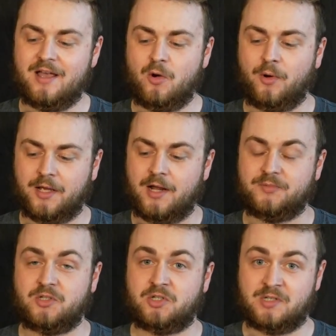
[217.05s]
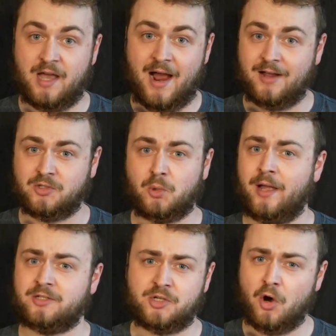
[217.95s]
when it comes to just guys who
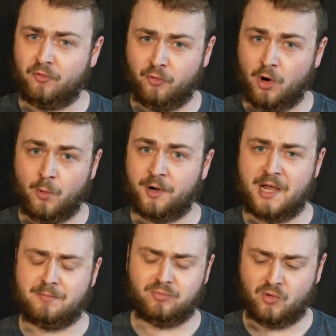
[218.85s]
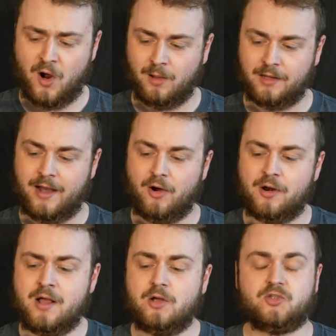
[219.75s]
like to go forward and brawl it out.
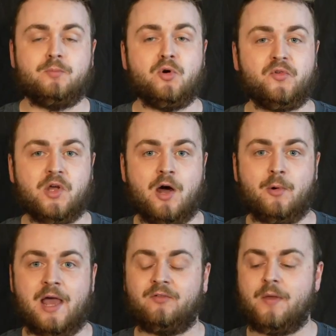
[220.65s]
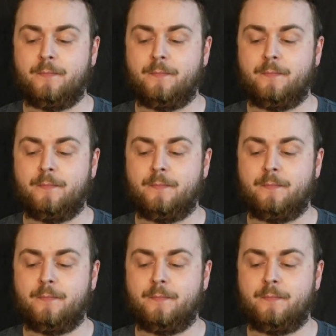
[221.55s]
So moving on, we have a